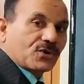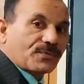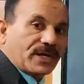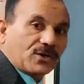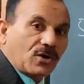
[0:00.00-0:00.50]
of
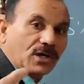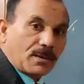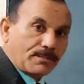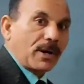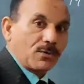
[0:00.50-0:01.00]
a
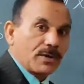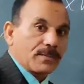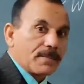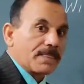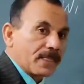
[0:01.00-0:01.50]

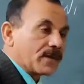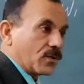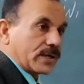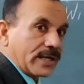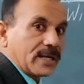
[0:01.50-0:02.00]
non-compound,
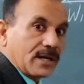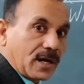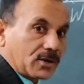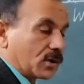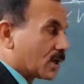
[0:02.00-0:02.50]
okay,
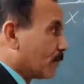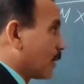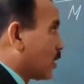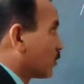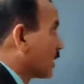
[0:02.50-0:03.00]
a
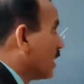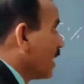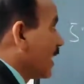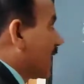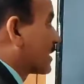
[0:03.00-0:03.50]
non-compound,
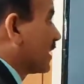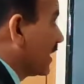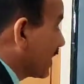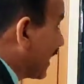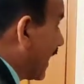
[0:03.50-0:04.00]
and the
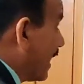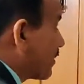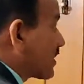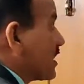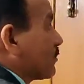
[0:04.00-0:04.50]

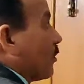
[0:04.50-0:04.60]
elevation